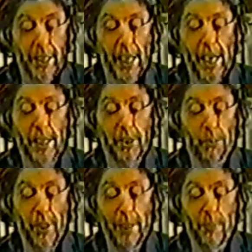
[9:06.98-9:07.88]
And
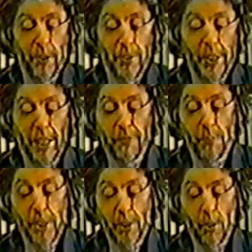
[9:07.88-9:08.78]
Alex Rayburn, the
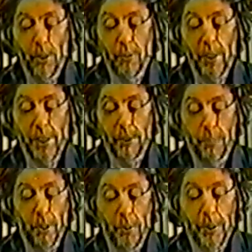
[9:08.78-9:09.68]
infamous laundry
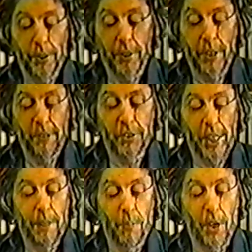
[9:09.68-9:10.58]
list poet of
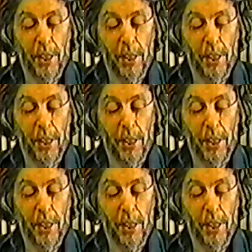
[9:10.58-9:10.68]
St.